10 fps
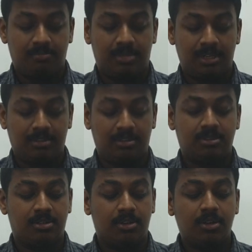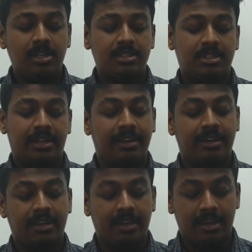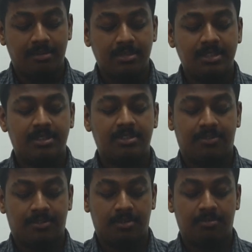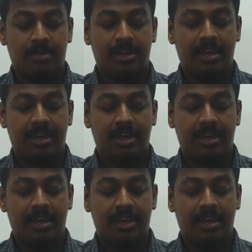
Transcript: but this knowledge can emerge from